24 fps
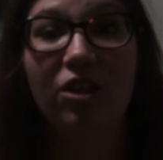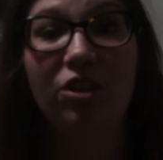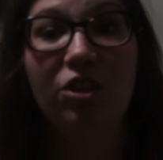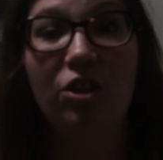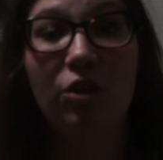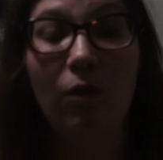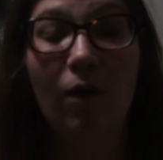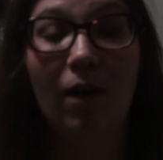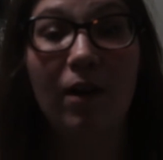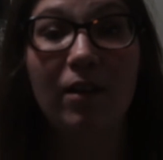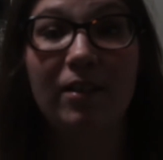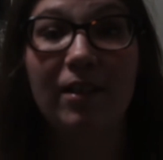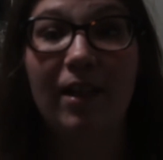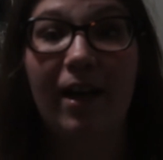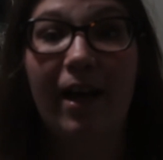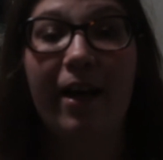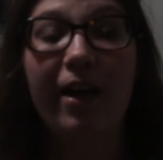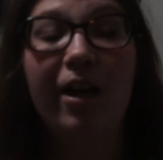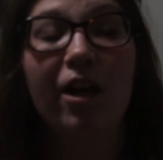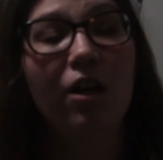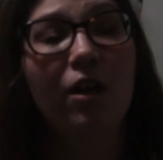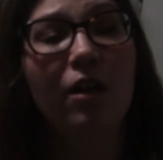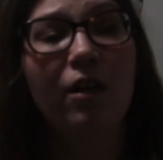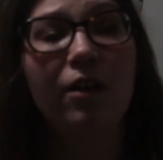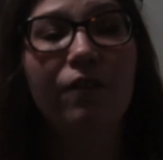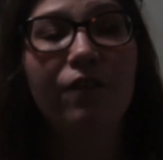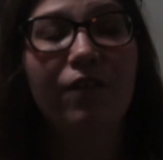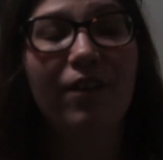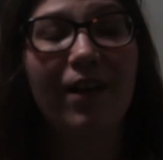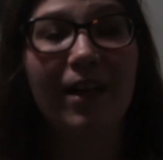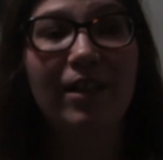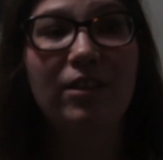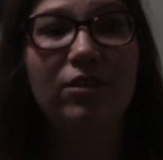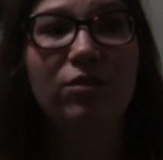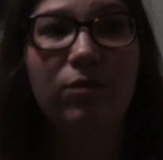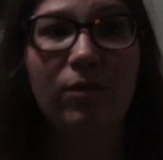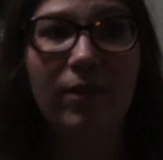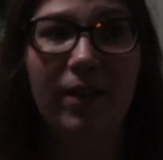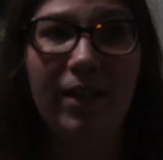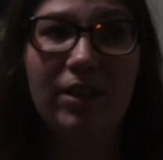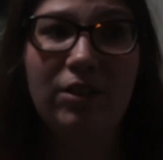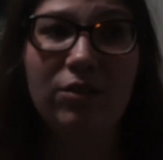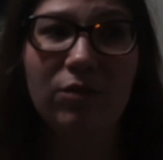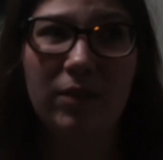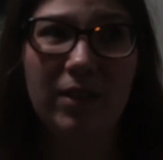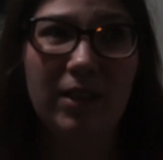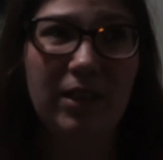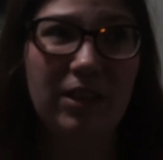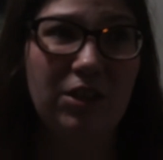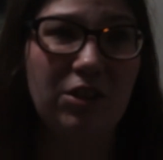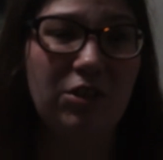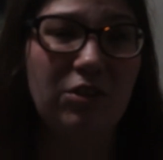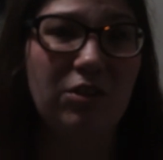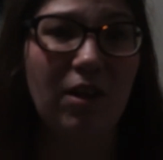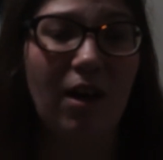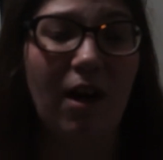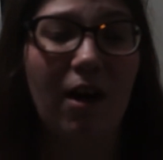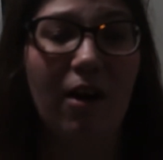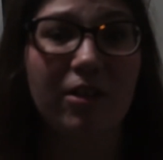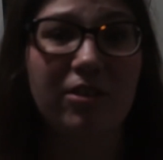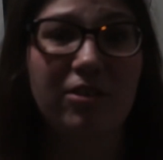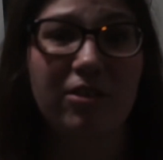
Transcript: new online for like $20, $22.